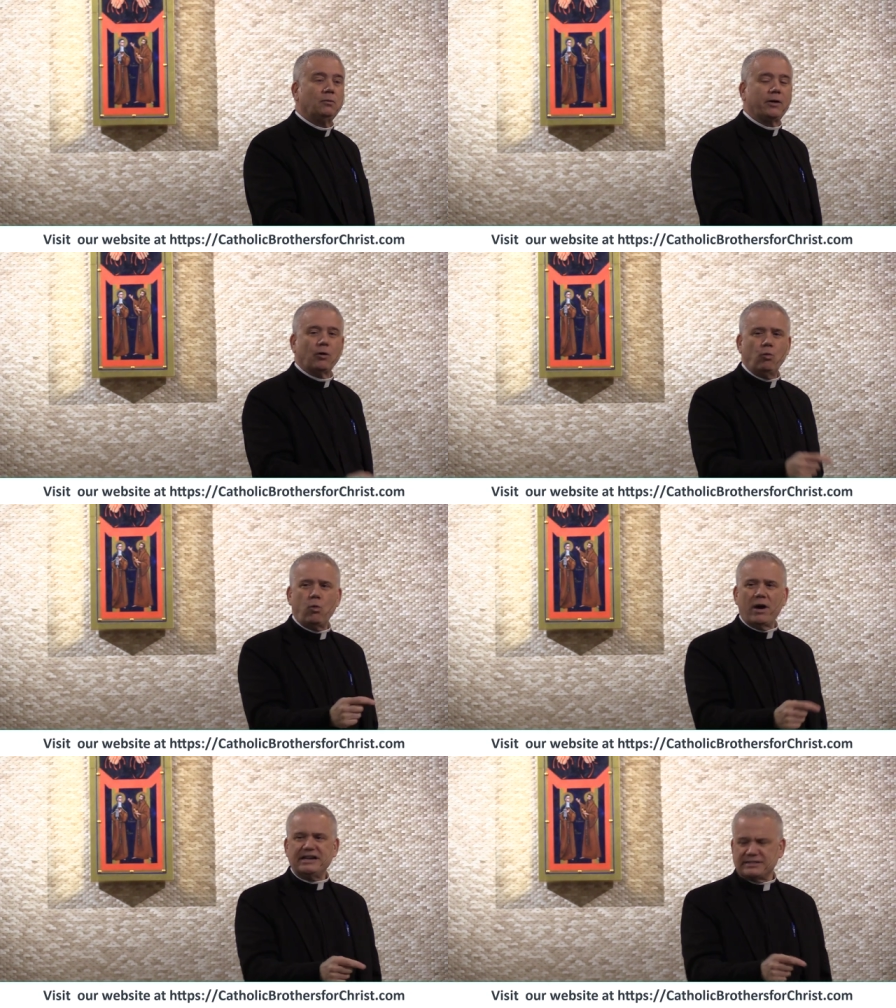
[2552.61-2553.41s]
What a
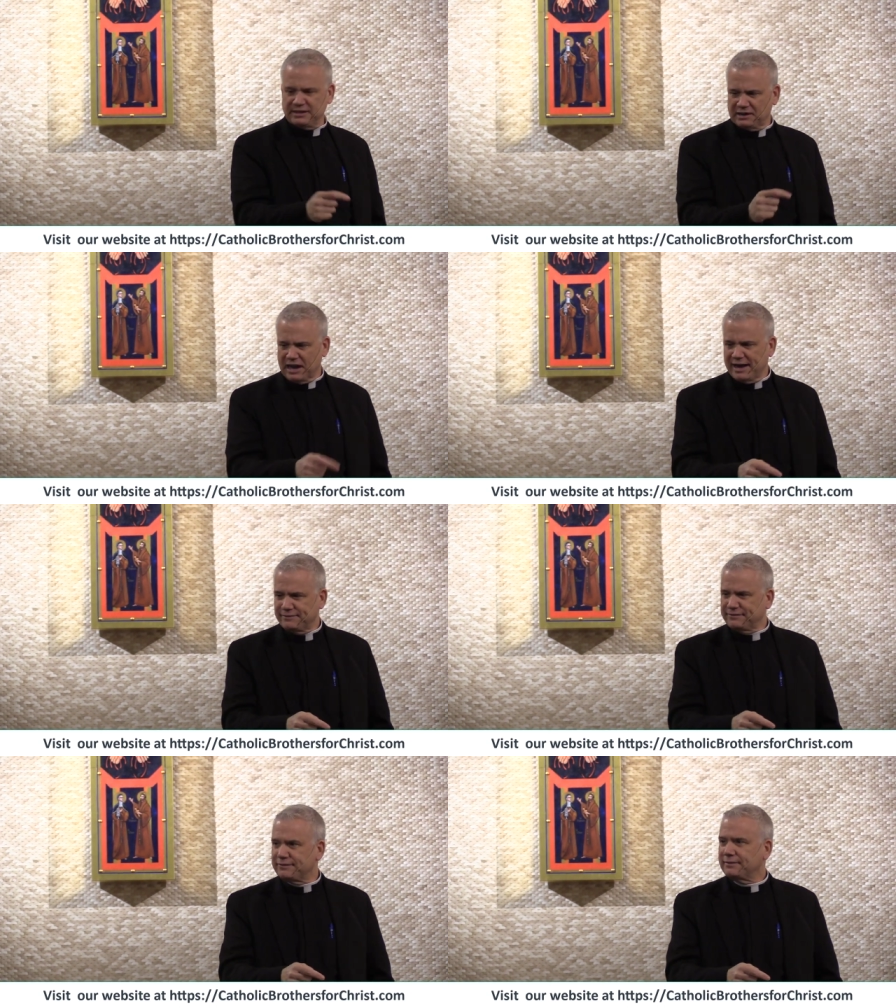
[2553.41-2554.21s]
wasted
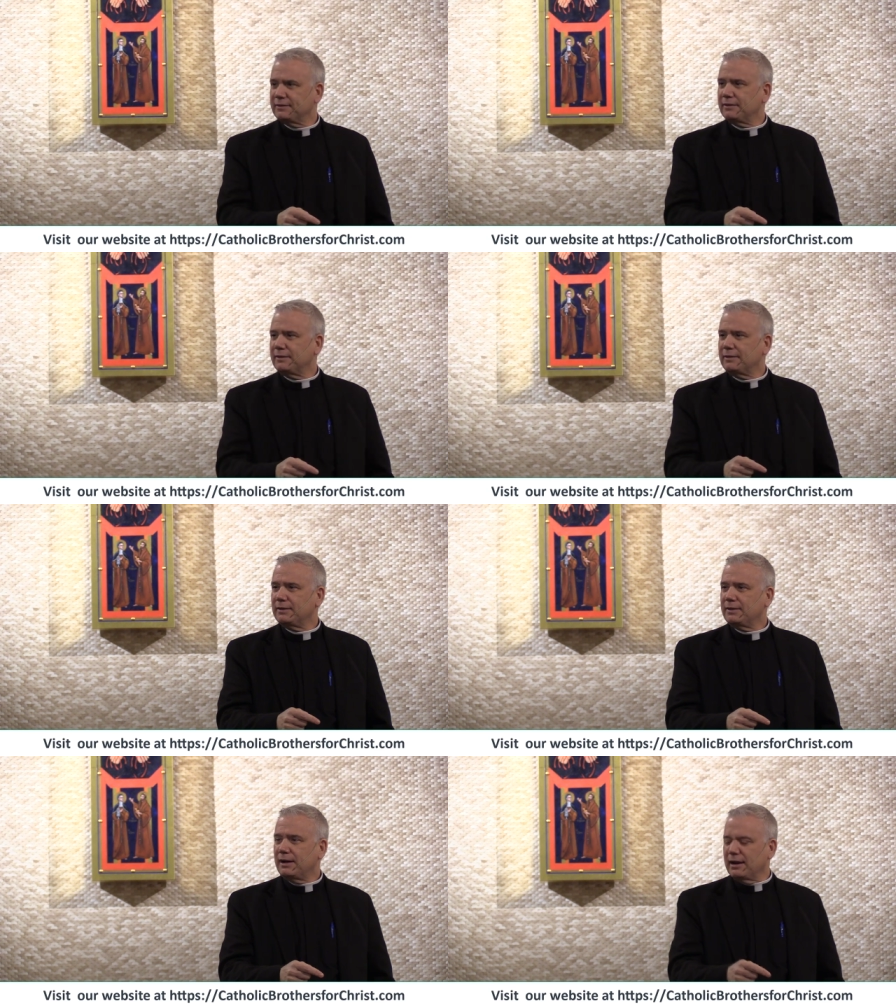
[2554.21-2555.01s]
life.
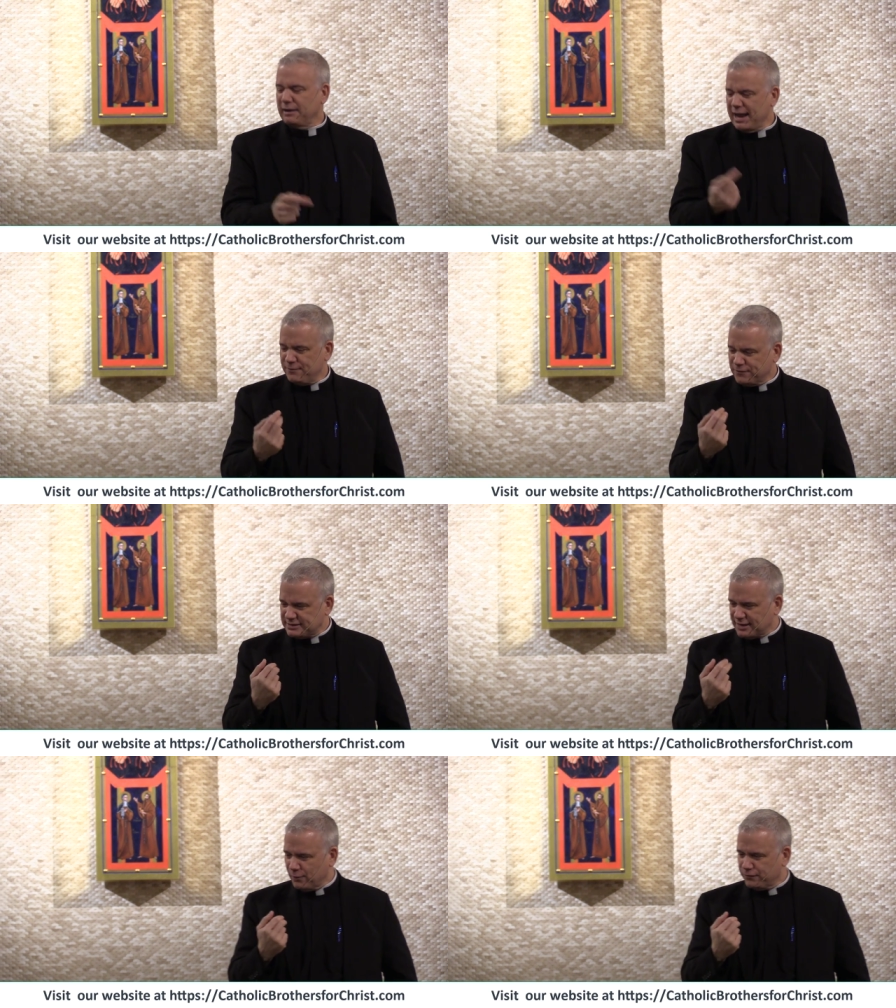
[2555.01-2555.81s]
A life of
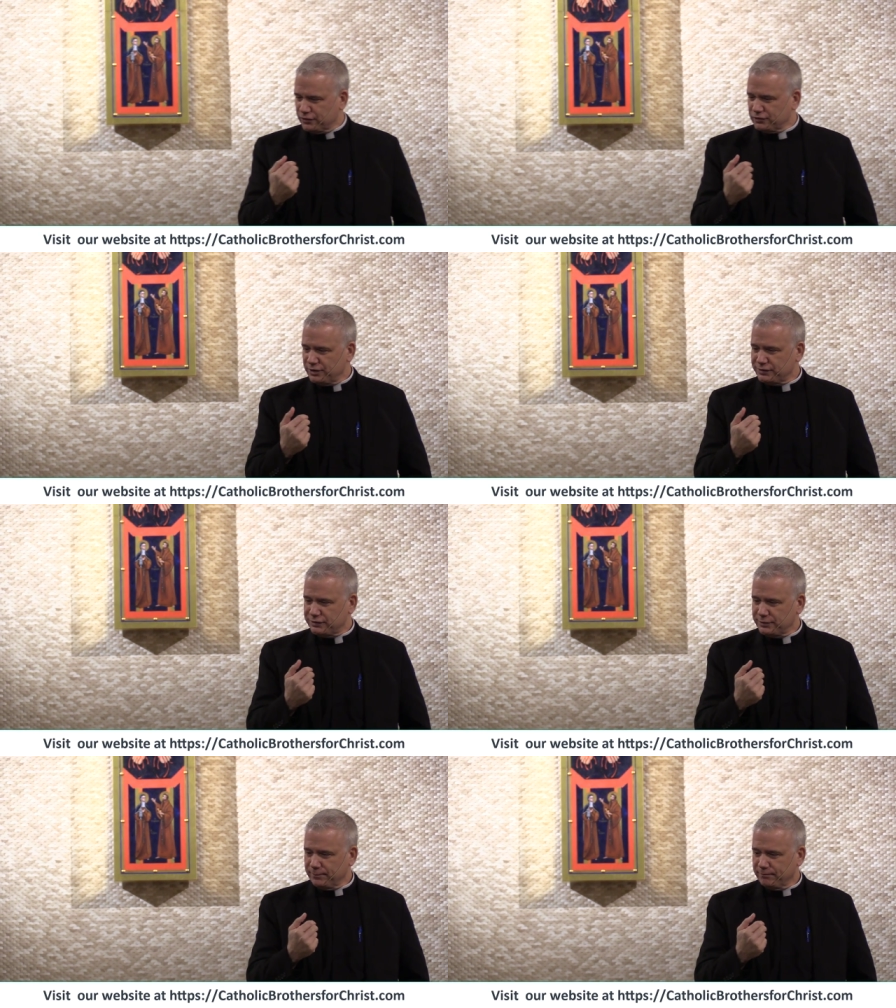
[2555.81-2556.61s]

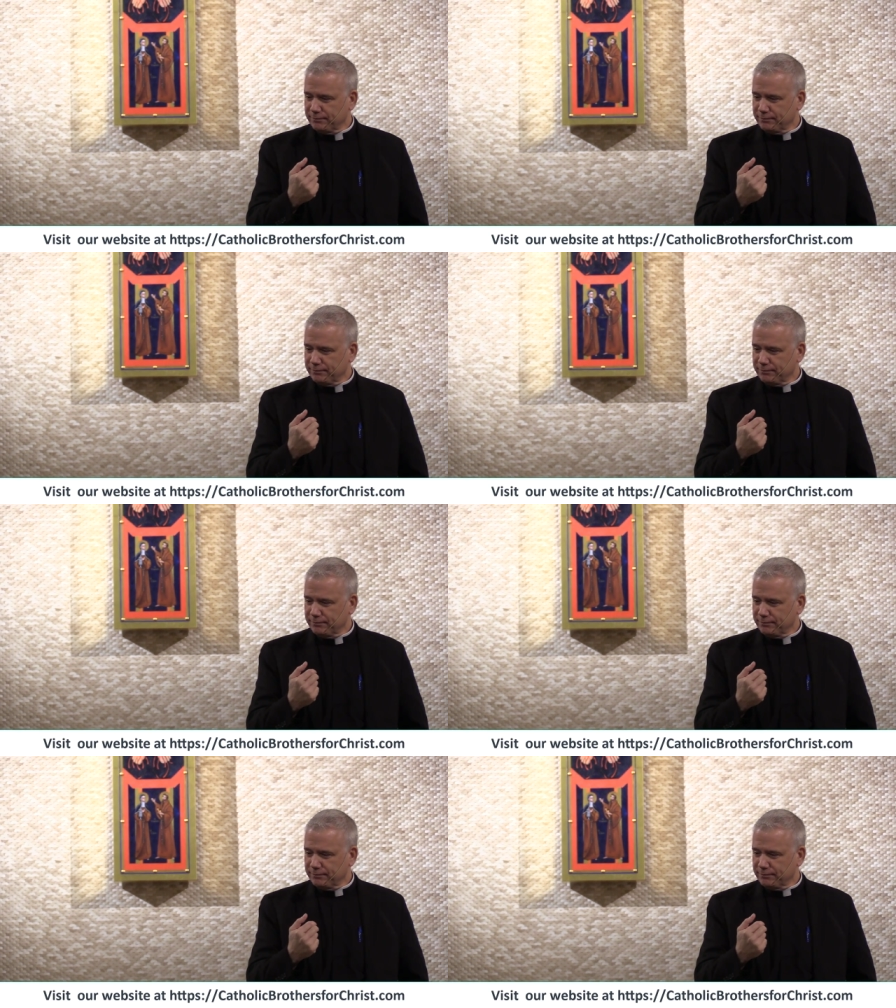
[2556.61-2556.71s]
selfishness.